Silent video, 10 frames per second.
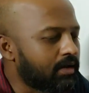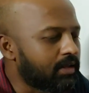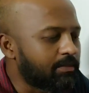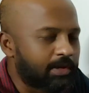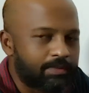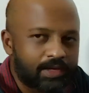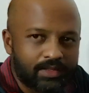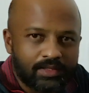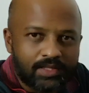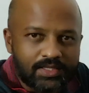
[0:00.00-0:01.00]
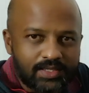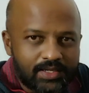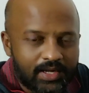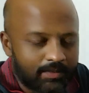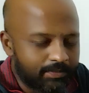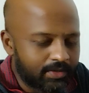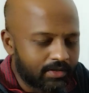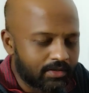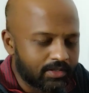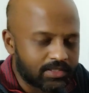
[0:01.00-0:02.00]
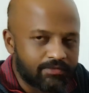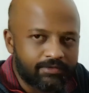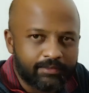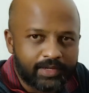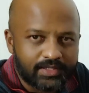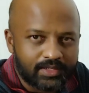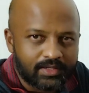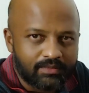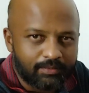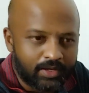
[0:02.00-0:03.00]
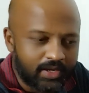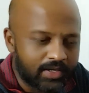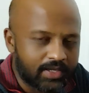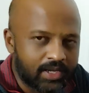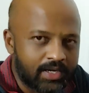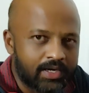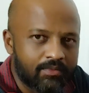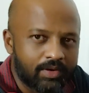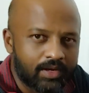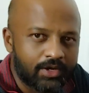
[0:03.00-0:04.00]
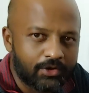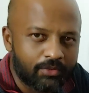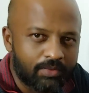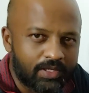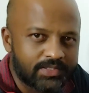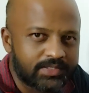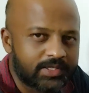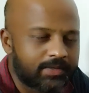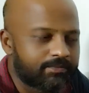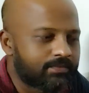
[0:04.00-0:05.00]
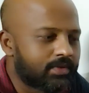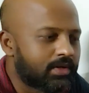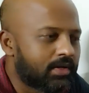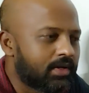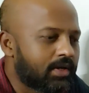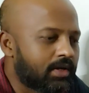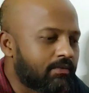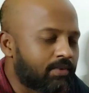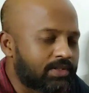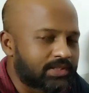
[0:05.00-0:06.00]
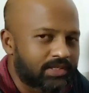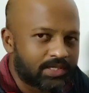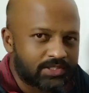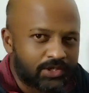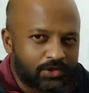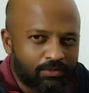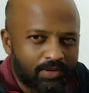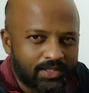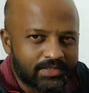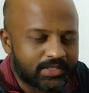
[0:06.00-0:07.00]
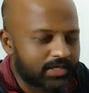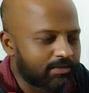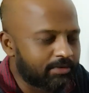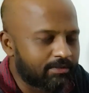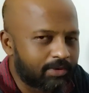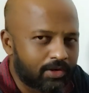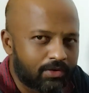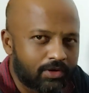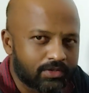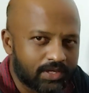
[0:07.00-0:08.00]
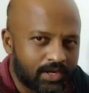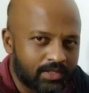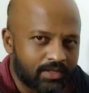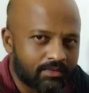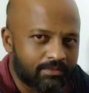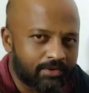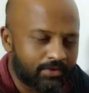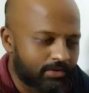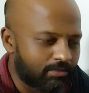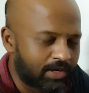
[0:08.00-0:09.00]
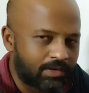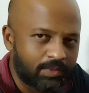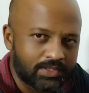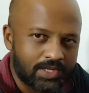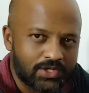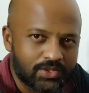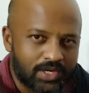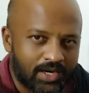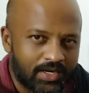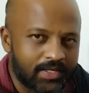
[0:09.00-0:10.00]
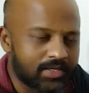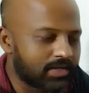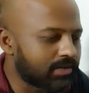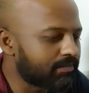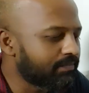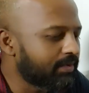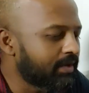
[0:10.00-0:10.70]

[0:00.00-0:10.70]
There may be other things that happen. This inflammation may get carried away into your bloodstream. Once it gets into your bloodstream, it may cause other, your blood vessels to start leaking.